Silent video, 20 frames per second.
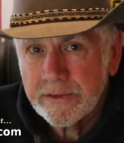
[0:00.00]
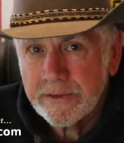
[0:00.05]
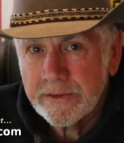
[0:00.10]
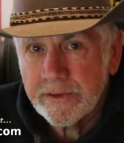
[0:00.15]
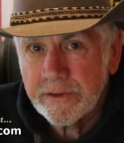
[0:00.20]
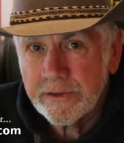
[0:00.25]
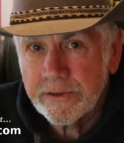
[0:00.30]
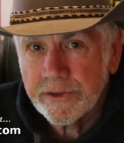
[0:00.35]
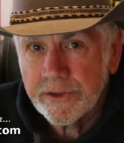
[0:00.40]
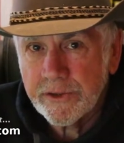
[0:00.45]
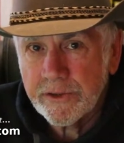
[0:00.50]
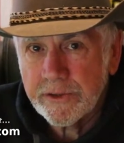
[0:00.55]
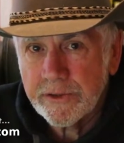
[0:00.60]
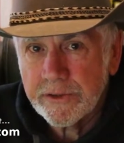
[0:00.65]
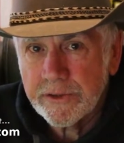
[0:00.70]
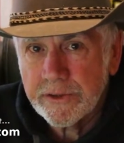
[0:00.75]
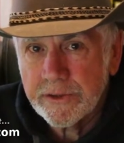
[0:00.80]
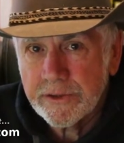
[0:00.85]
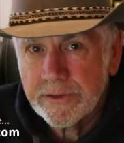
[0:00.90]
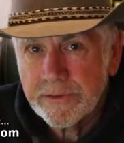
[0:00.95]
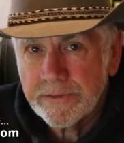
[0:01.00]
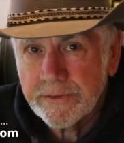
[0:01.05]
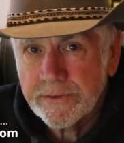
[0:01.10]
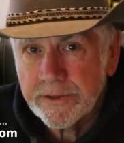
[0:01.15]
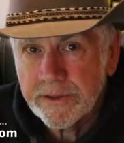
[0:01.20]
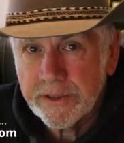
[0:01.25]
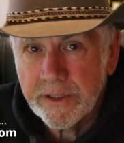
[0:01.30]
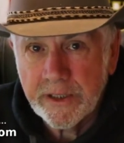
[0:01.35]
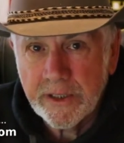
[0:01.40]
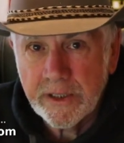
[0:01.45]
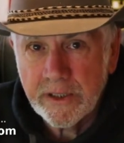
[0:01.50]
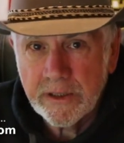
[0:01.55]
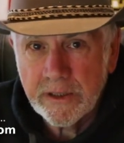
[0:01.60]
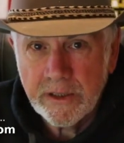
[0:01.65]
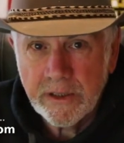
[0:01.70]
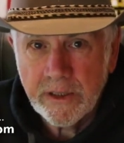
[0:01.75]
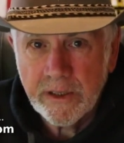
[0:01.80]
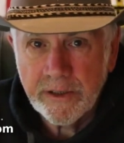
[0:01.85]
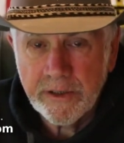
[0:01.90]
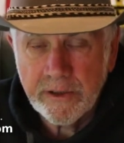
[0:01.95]
to the jurors sitting
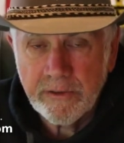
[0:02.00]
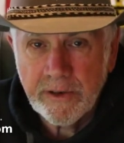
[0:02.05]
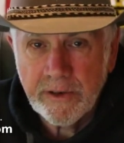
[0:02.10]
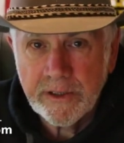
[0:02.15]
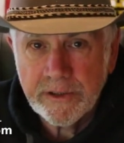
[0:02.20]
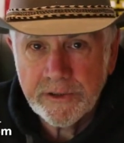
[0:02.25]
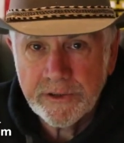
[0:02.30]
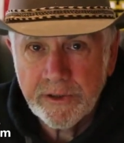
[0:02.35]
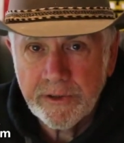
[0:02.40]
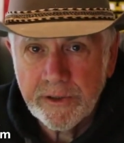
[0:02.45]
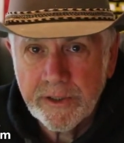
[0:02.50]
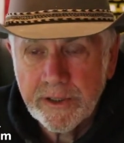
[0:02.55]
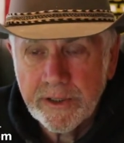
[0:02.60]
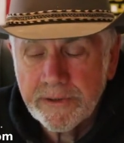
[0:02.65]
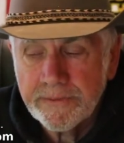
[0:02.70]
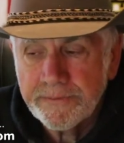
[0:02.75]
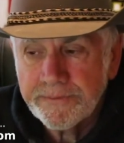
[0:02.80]
on a grand jury.